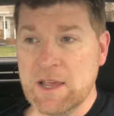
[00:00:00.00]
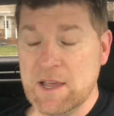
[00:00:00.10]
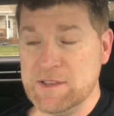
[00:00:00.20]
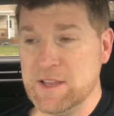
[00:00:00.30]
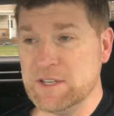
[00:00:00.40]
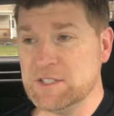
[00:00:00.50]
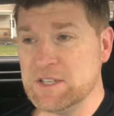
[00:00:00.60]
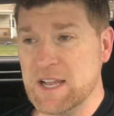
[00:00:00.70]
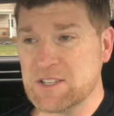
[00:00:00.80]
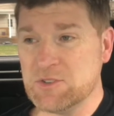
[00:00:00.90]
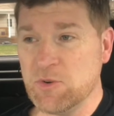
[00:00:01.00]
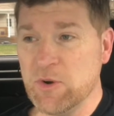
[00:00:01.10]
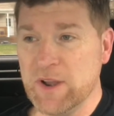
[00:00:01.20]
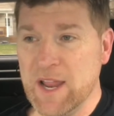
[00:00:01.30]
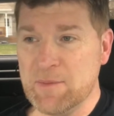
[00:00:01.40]
And then his next
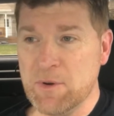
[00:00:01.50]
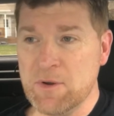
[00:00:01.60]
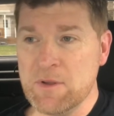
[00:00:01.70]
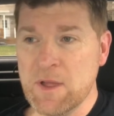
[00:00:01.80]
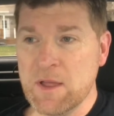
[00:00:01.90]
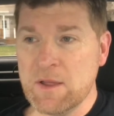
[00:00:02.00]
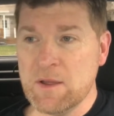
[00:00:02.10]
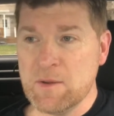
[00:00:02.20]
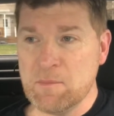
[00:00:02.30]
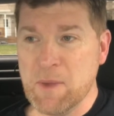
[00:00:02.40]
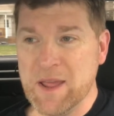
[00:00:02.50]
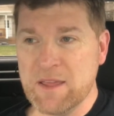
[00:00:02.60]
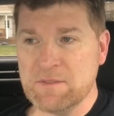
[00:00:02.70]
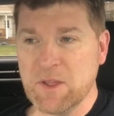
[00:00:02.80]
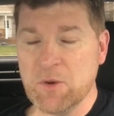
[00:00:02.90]
door neighbor,
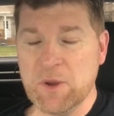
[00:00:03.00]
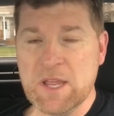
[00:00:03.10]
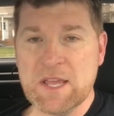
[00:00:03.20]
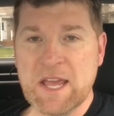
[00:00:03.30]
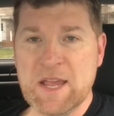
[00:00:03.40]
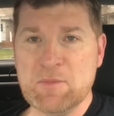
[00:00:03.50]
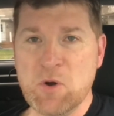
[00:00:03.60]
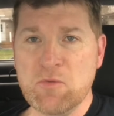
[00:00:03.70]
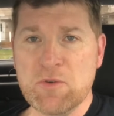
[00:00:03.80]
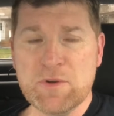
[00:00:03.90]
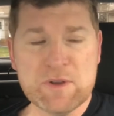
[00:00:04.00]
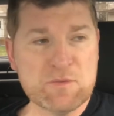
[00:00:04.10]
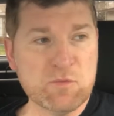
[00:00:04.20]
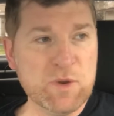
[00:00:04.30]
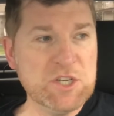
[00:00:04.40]
Mike the Greek, came over
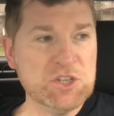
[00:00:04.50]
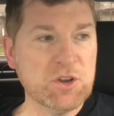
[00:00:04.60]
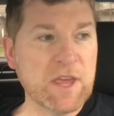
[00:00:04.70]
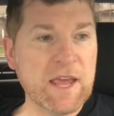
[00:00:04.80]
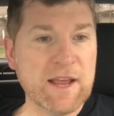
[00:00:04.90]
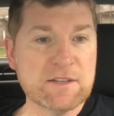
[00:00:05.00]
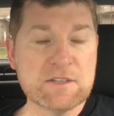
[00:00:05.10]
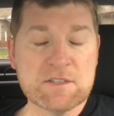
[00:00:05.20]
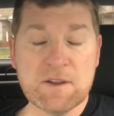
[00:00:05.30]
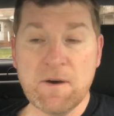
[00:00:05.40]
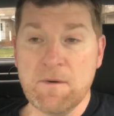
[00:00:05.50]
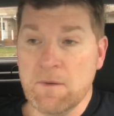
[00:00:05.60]
and we shook hands. So